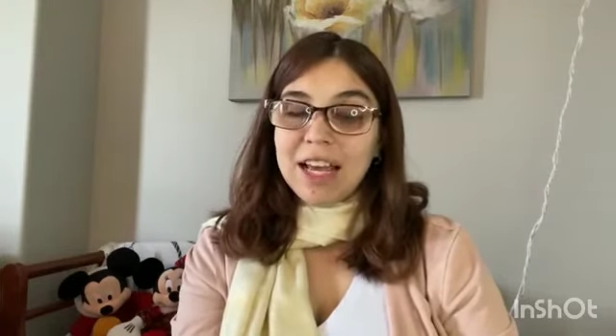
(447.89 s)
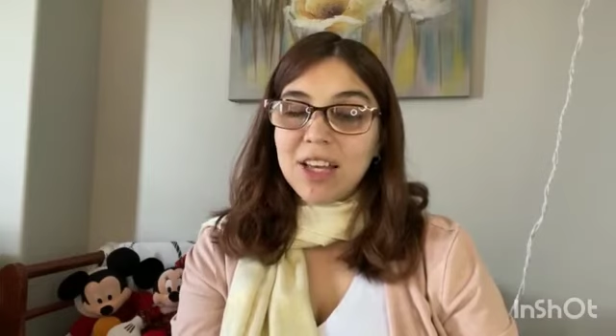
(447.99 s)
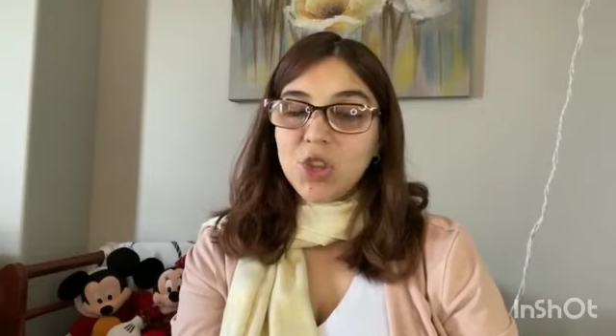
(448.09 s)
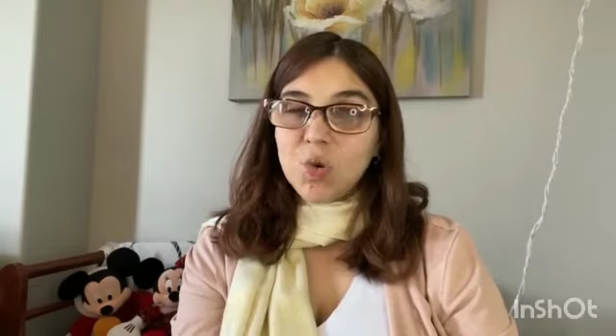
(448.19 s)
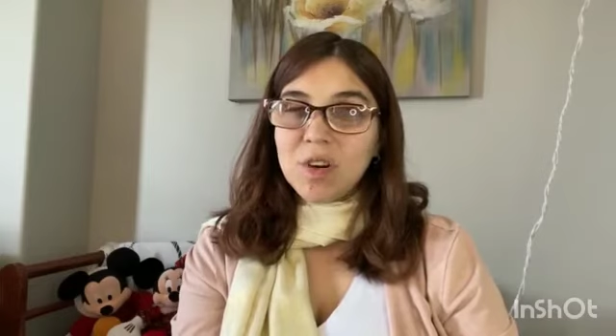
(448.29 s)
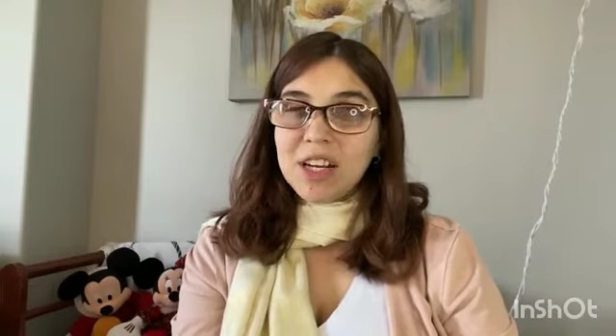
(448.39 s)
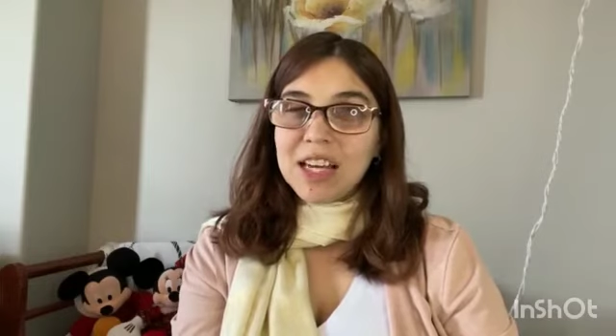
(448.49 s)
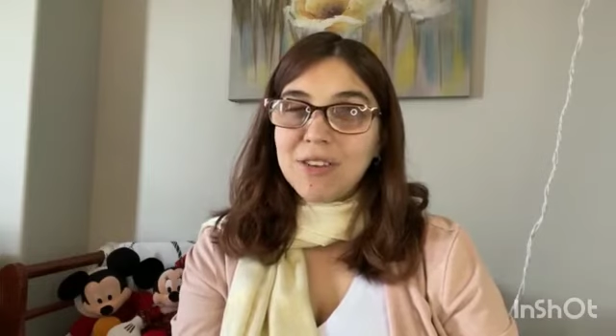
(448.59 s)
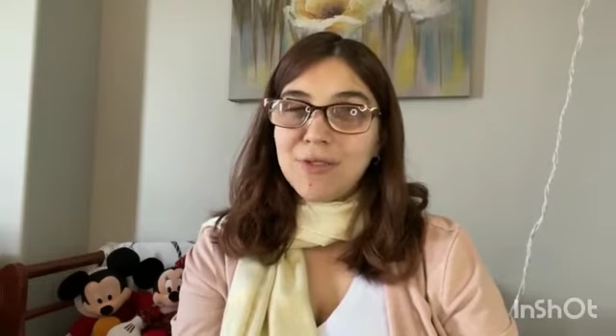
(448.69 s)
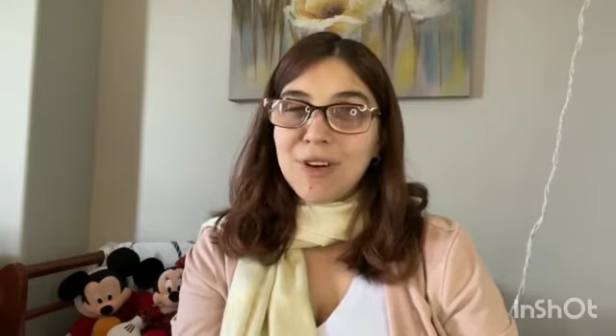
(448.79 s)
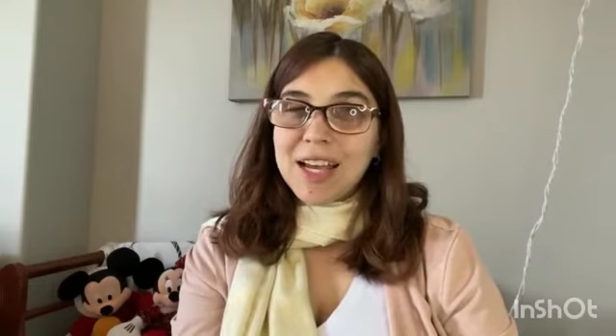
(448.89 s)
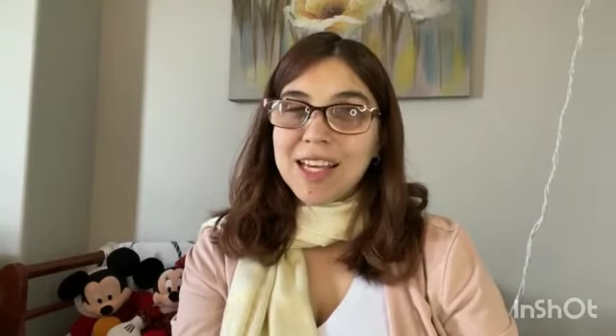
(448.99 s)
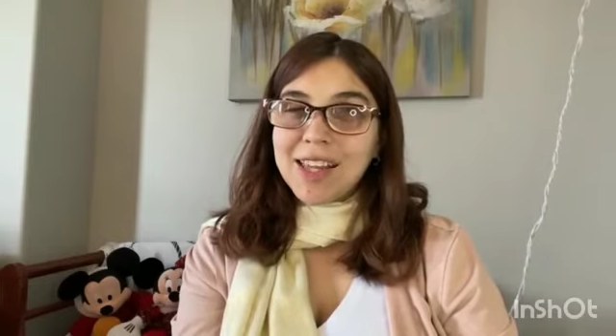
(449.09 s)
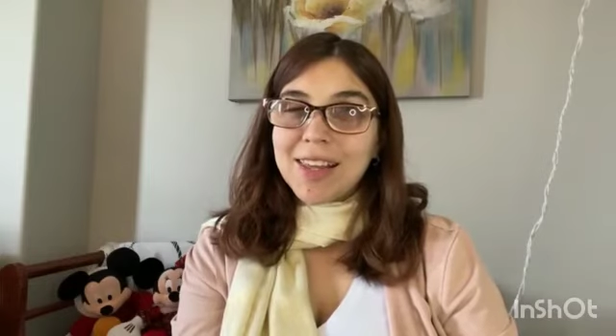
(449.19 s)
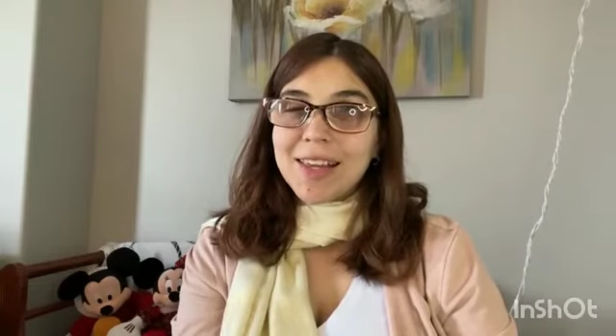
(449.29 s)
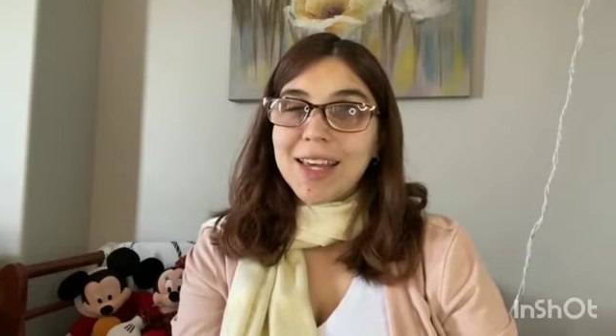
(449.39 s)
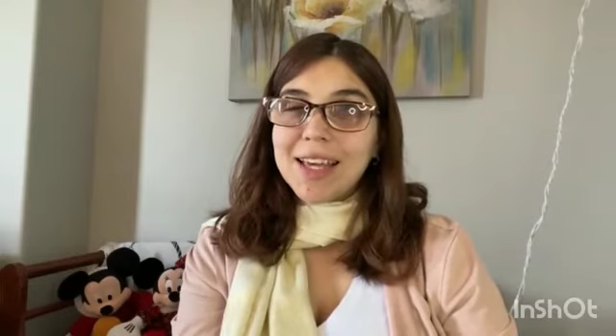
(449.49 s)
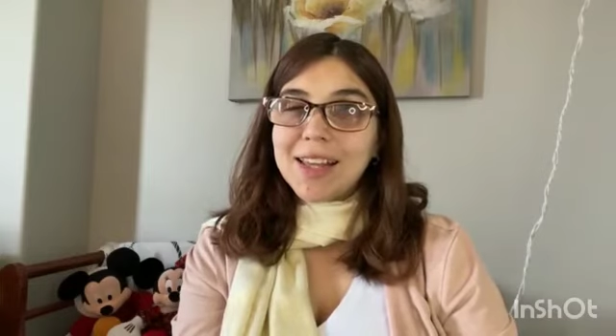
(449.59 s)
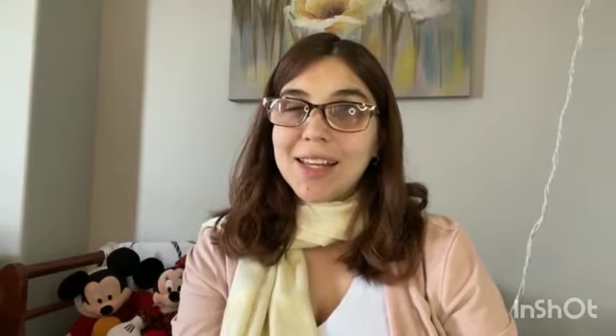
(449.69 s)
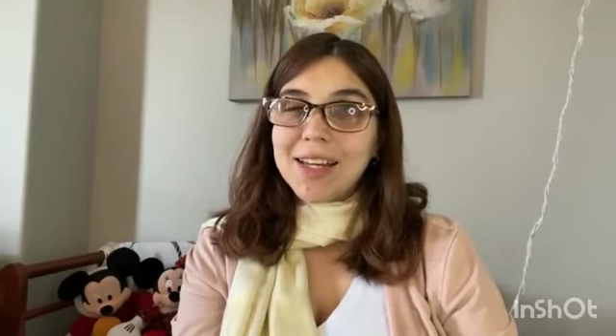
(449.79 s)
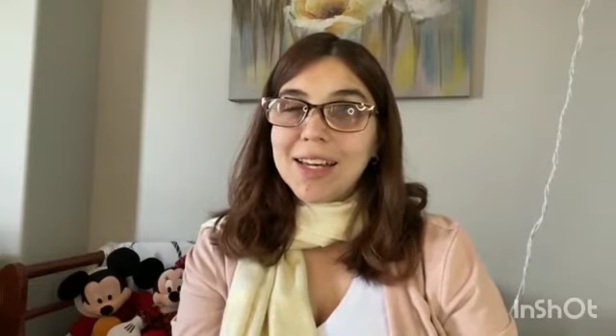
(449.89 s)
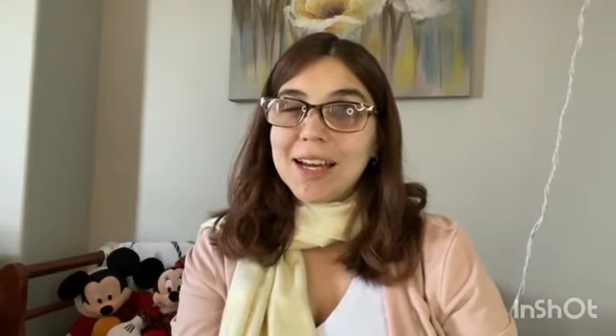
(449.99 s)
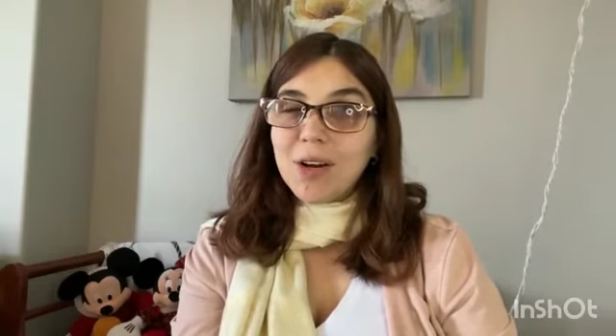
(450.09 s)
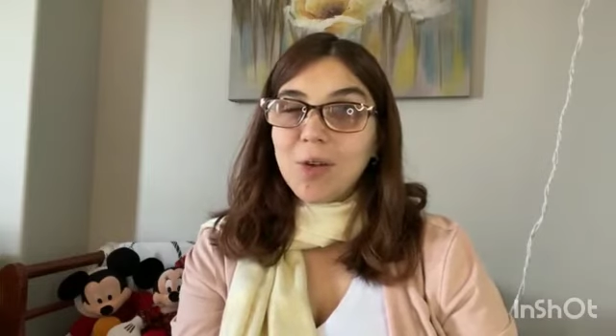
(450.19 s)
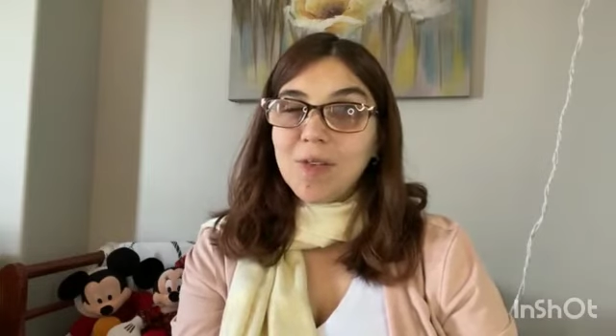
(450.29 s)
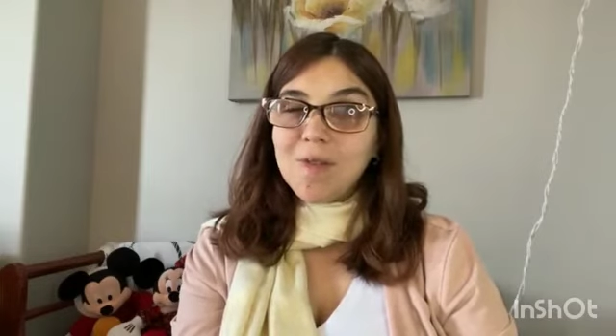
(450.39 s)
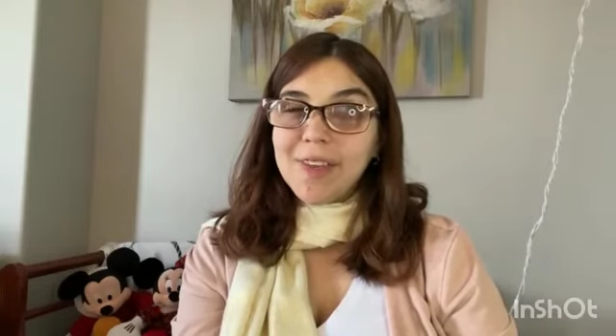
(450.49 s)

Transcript: and the word advice is a noun.